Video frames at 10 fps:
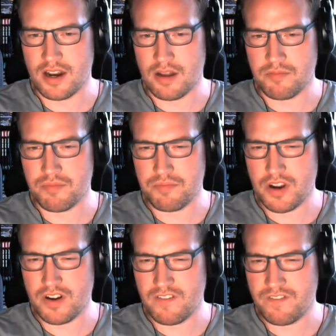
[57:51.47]
and I'm
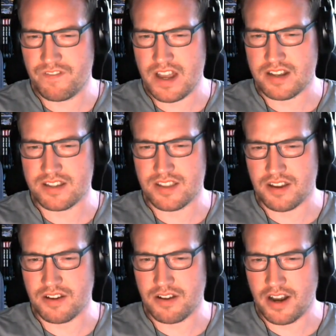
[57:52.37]
convinced
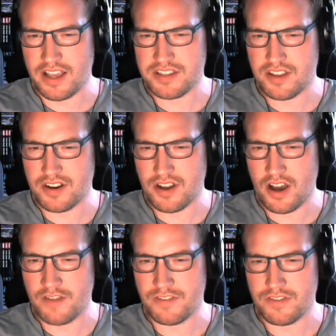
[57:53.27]
that less than
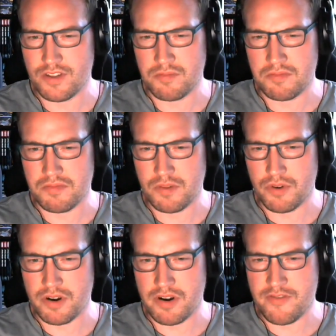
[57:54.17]
half of them
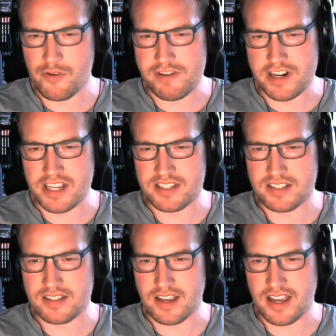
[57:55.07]
were ever
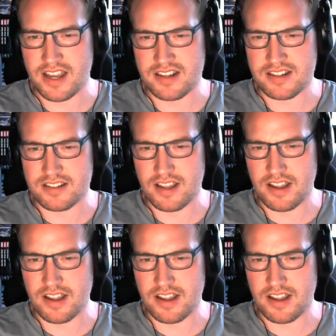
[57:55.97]
released and